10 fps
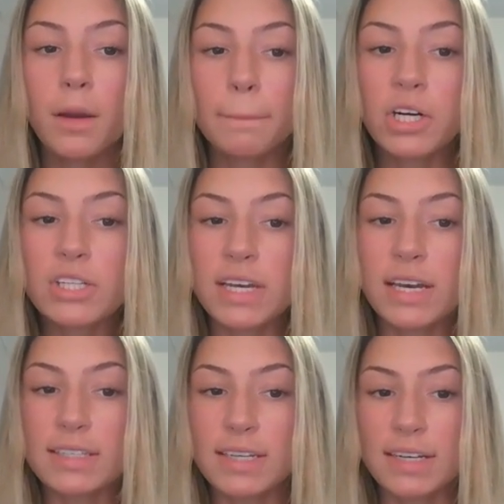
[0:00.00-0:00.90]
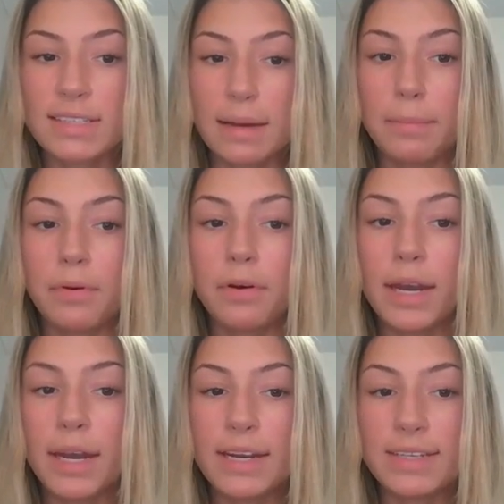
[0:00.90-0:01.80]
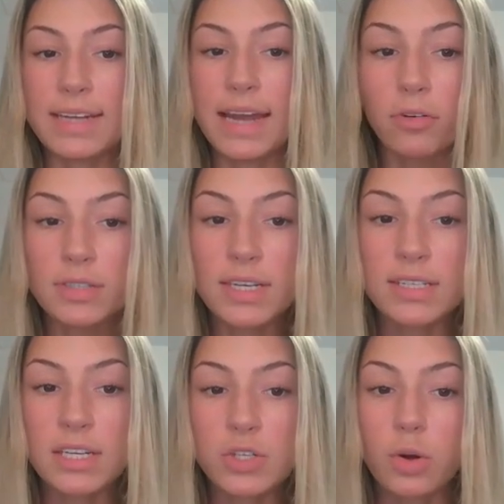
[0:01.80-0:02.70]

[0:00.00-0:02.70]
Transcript: MRSA is an example, and it is now resistant